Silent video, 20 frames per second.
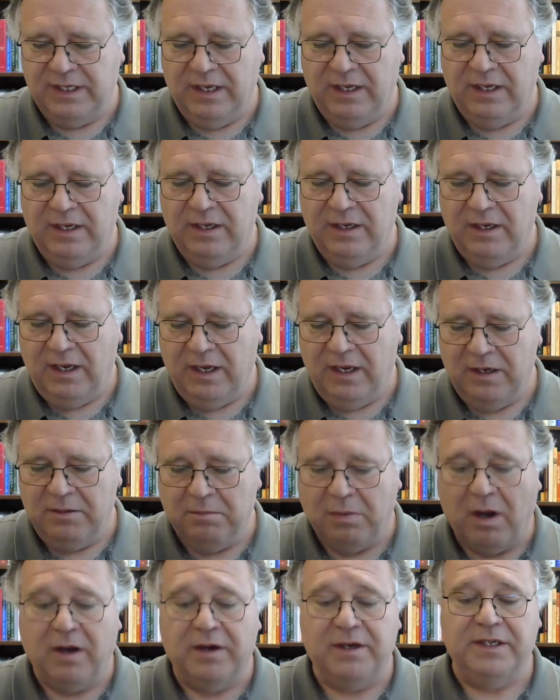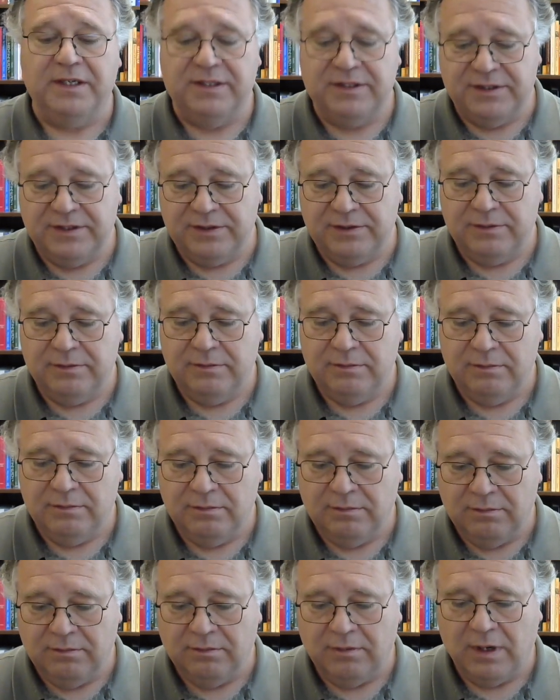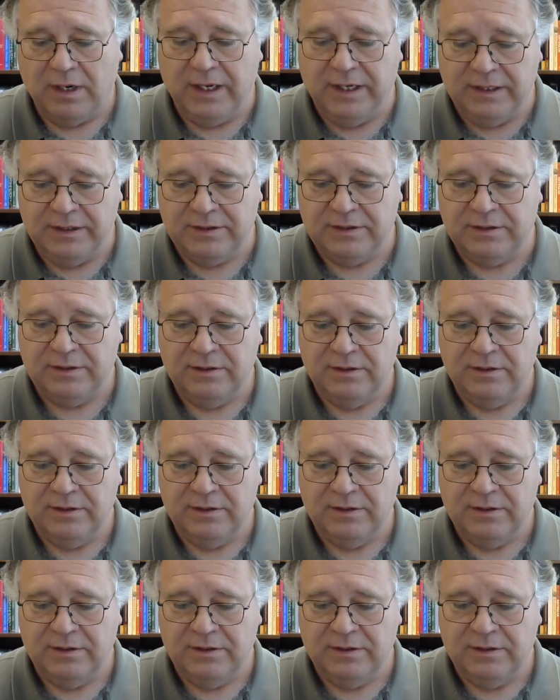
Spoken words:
and bodies, right?